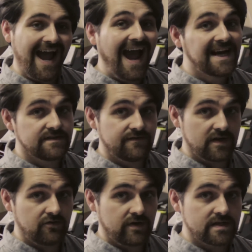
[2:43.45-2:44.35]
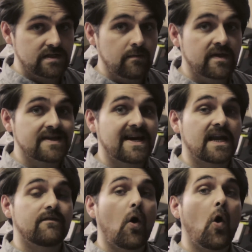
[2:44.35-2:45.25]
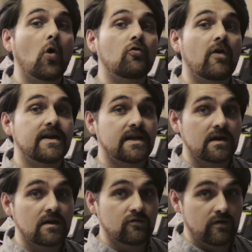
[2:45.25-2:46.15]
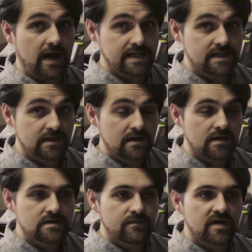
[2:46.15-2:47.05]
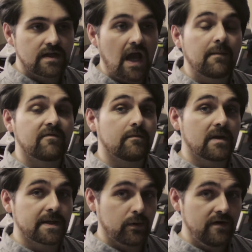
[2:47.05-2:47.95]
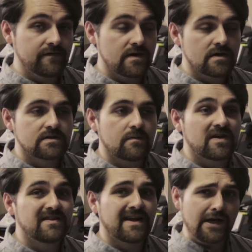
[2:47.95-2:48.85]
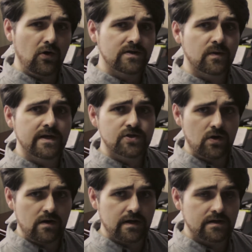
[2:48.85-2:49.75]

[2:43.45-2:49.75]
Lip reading: actively read something that I've already read, something I'm familiar with, something that I also enjoy.